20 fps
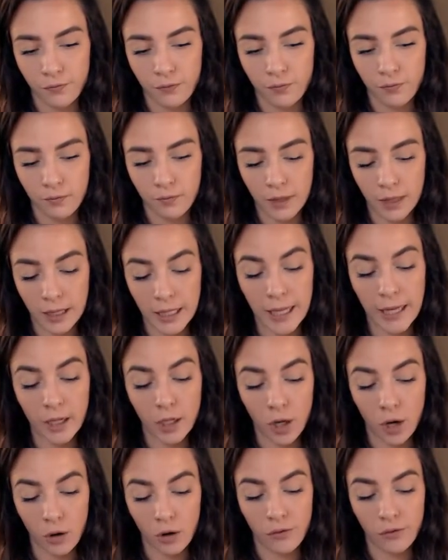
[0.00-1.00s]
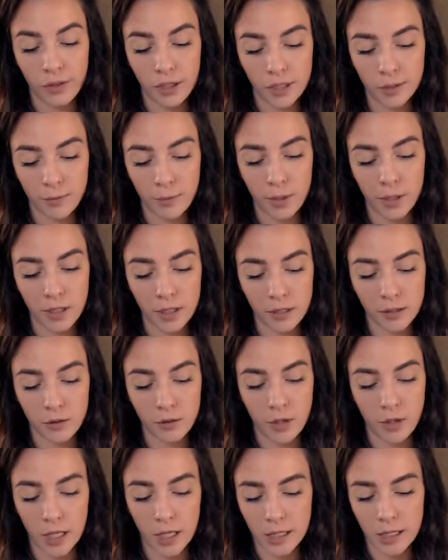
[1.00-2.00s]
let go of these burdens,
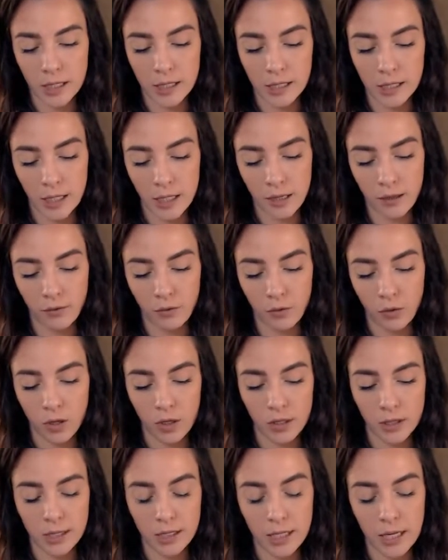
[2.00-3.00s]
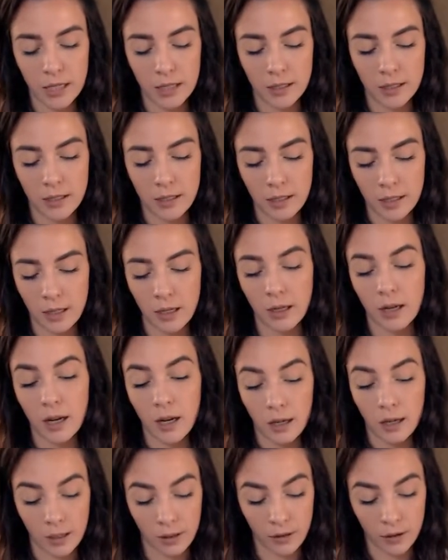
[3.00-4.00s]
right? This Ten of Wands, 10 is
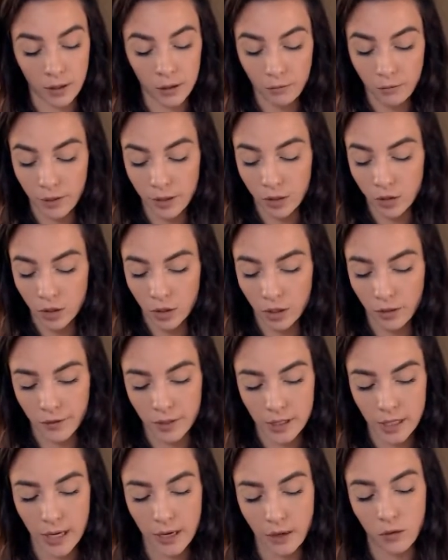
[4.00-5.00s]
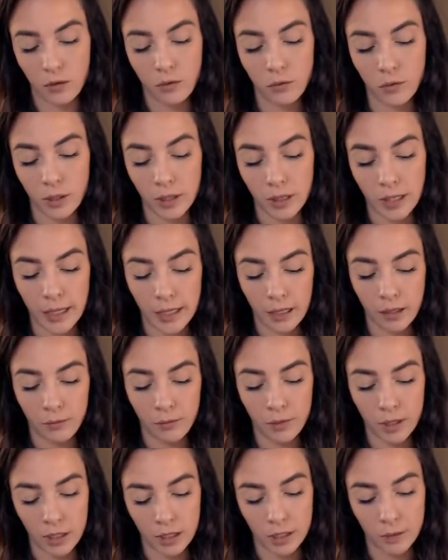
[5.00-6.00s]
another completion of a cycle. We're letting
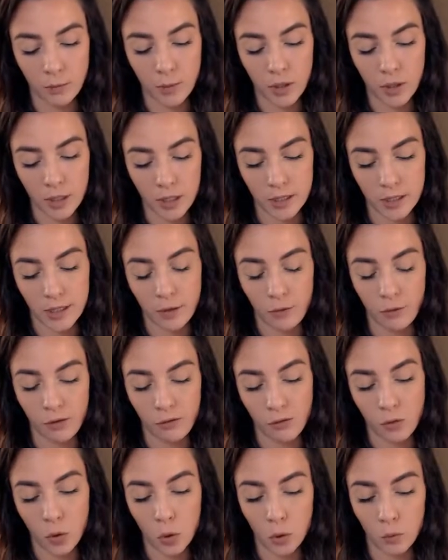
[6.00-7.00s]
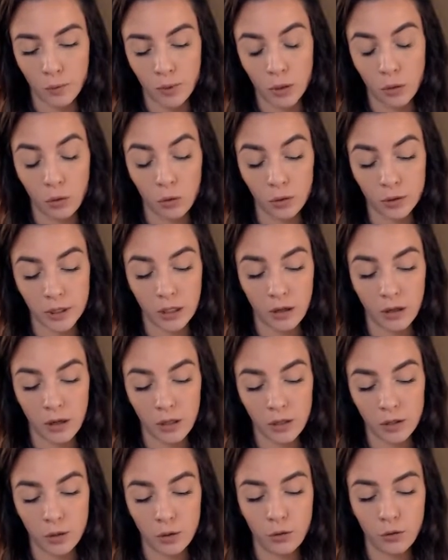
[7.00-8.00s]
these burdens that we've been holding
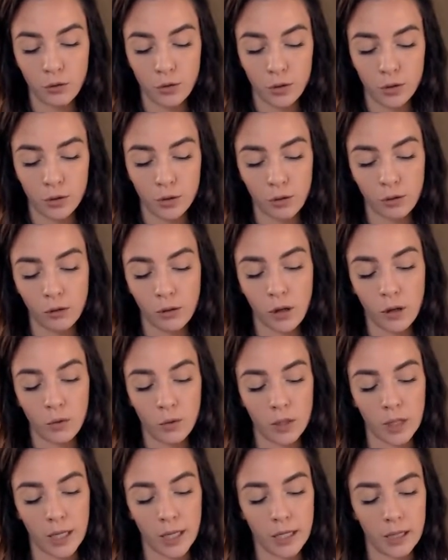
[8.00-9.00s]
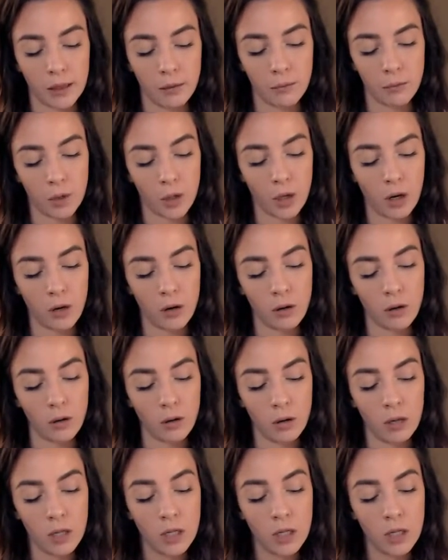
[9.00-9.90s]
on to for so long, we're letting them go.